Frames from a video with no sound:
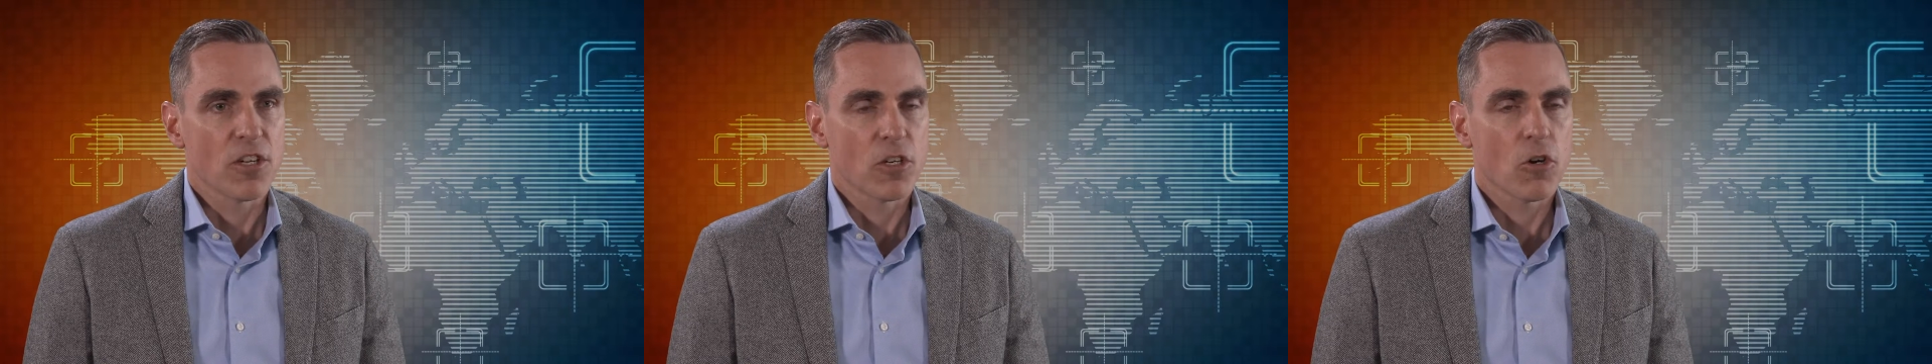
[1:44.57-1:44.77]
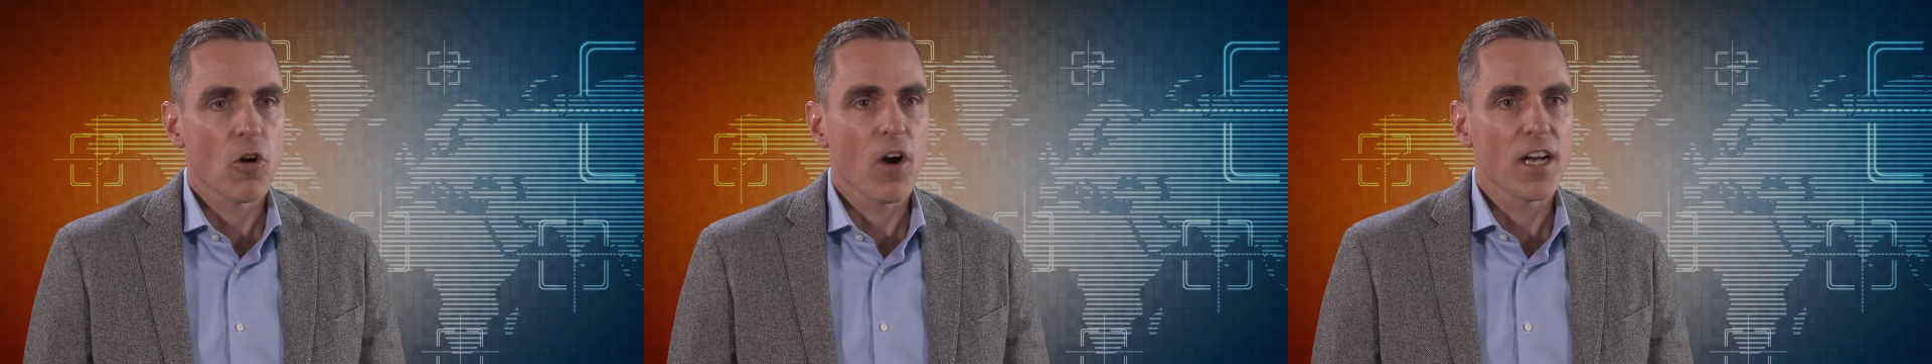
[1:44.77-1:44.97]

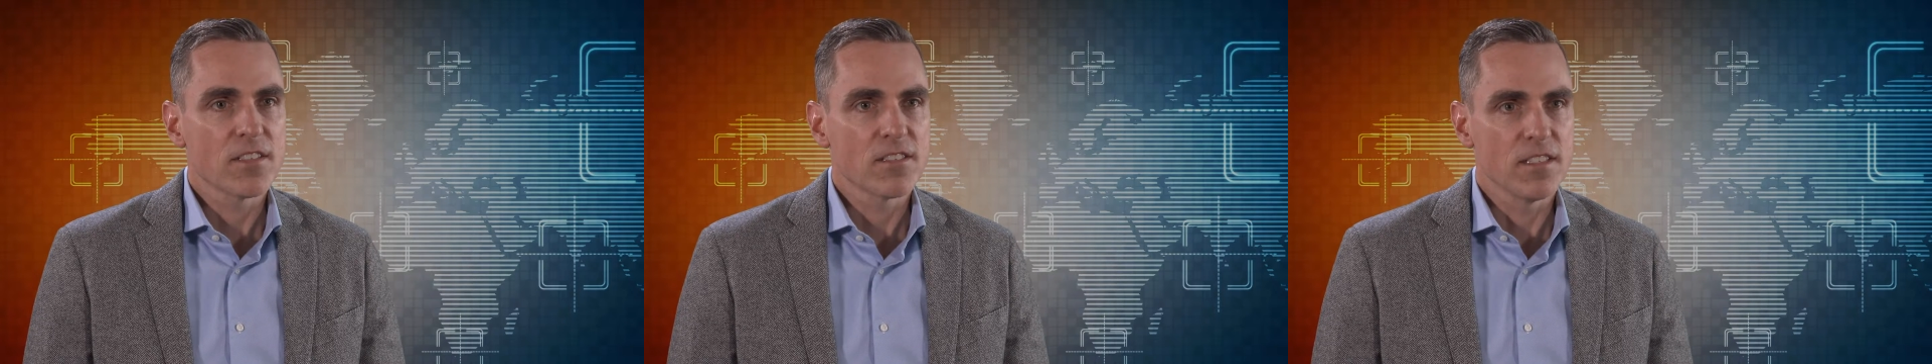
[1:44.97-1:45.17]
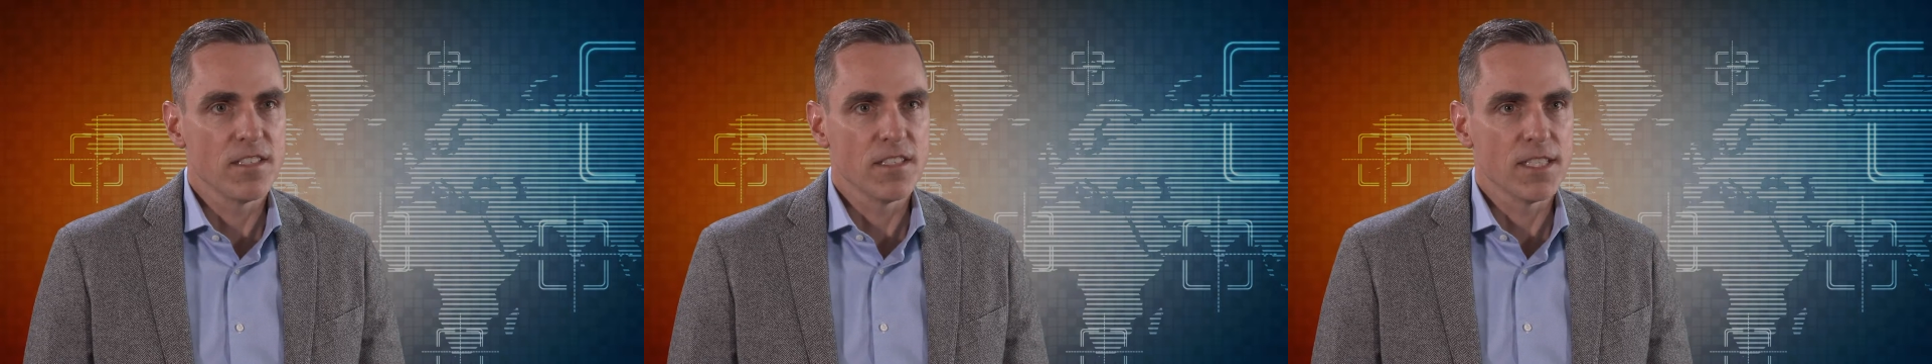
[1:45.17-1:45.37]

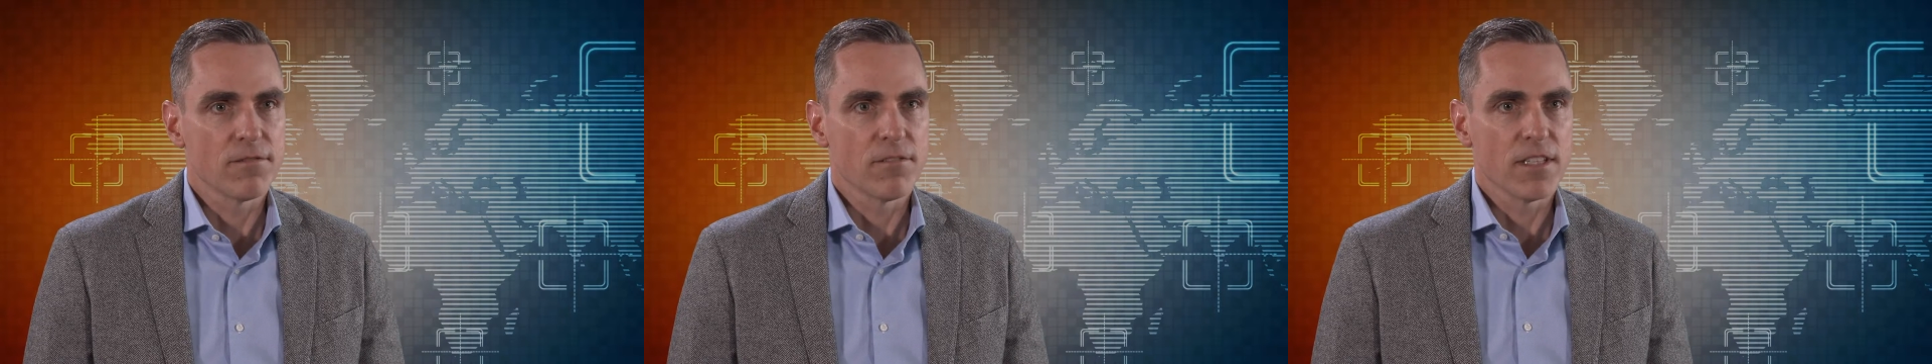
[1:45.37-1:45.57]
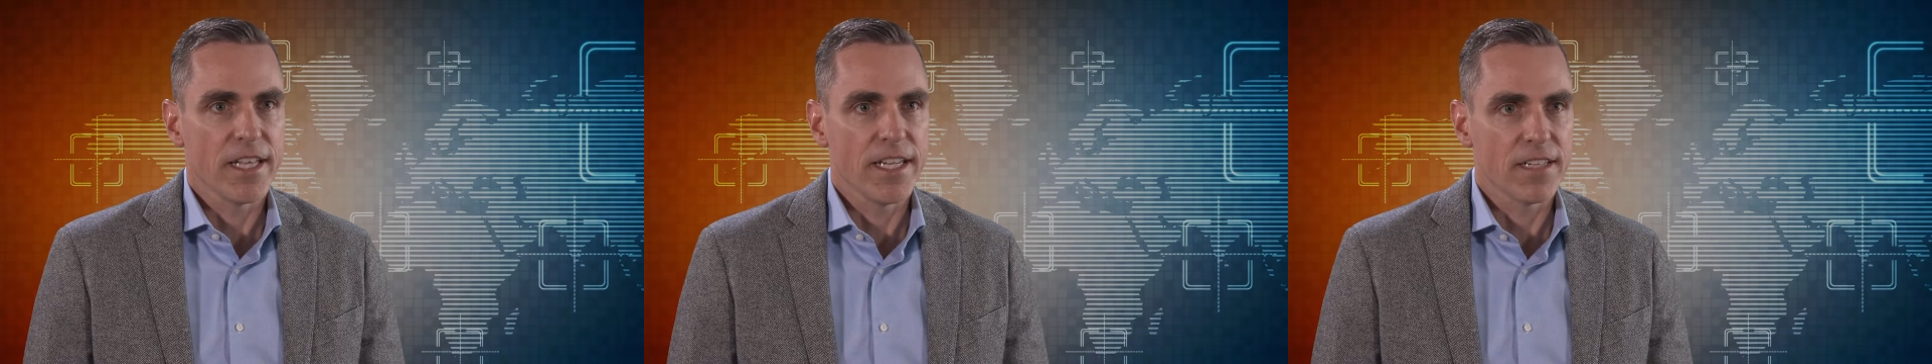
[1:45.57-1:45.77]
across the
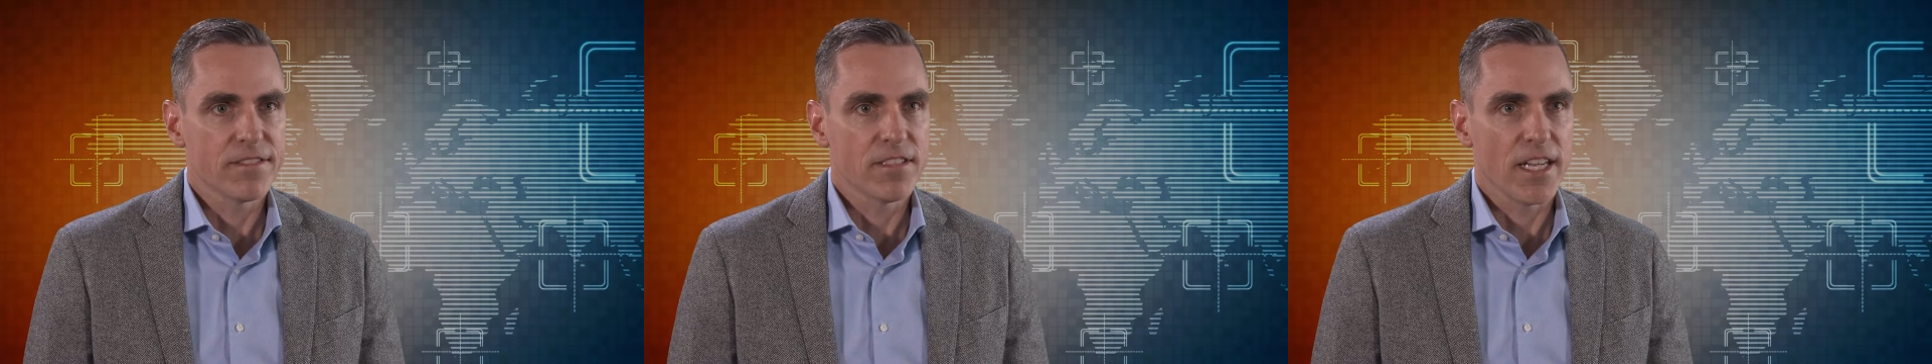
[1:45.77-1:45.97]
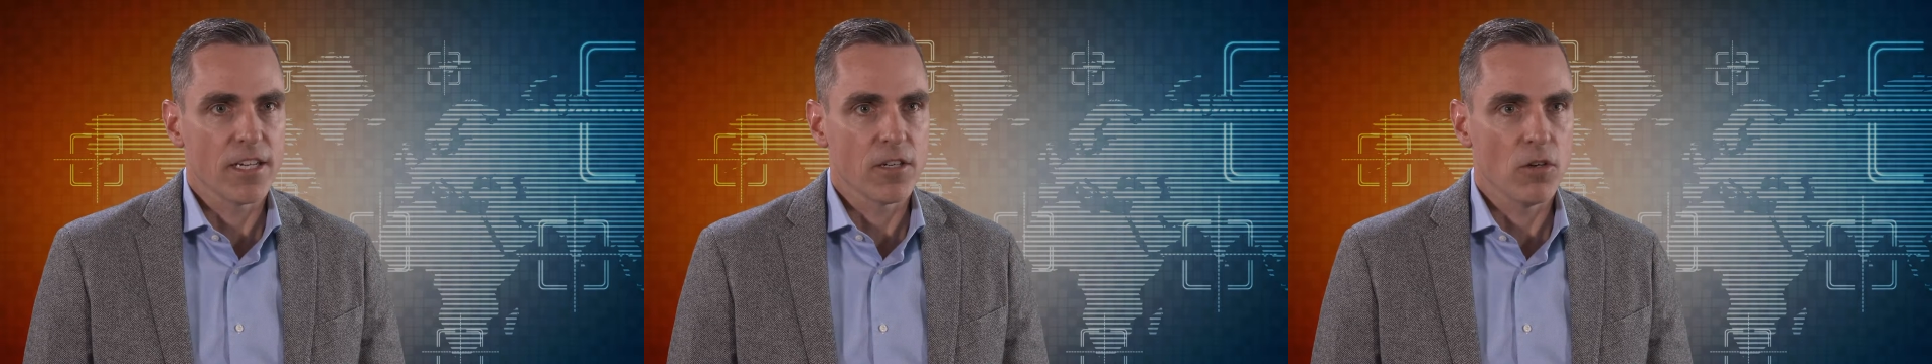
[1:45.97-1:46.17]
delivery life
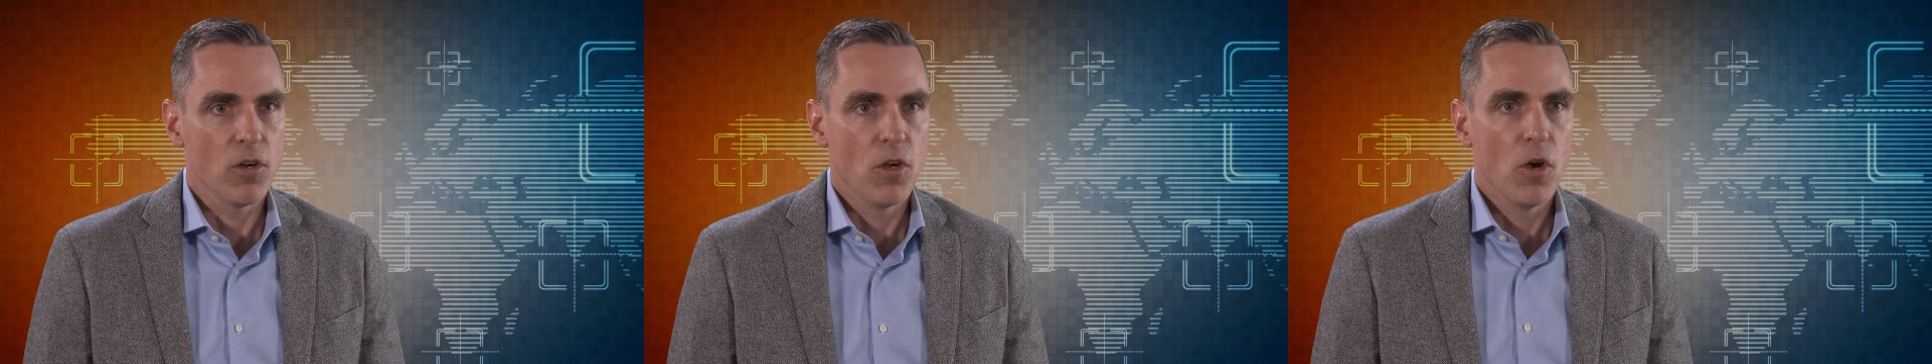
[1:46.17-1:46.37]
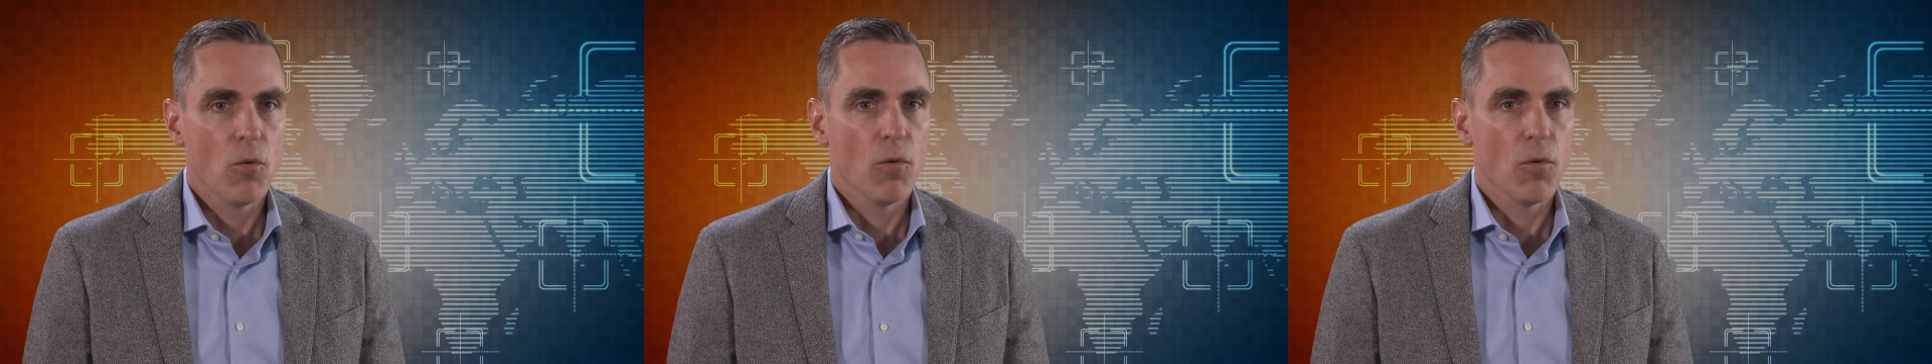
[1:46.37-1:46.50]
cycle,